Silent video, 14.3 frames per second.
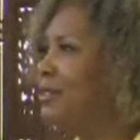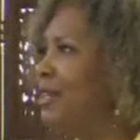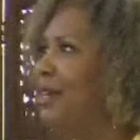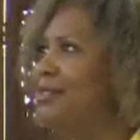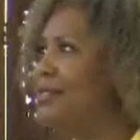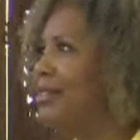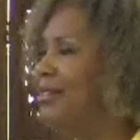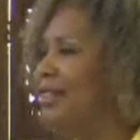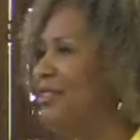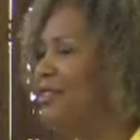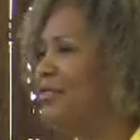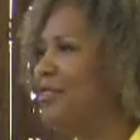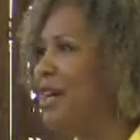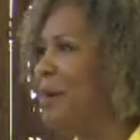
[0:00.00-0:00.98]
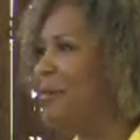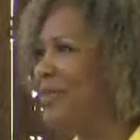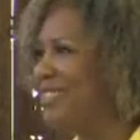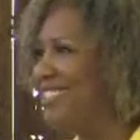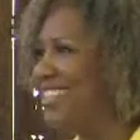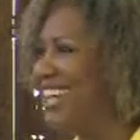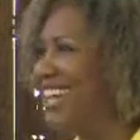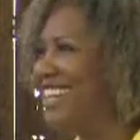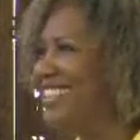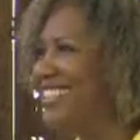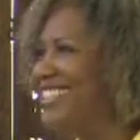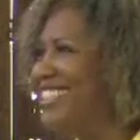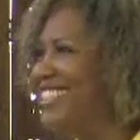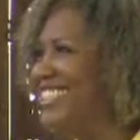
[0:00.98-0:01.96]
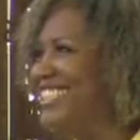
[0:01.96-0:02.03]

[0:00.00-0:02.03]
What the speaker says: tons and tons of couples, yes?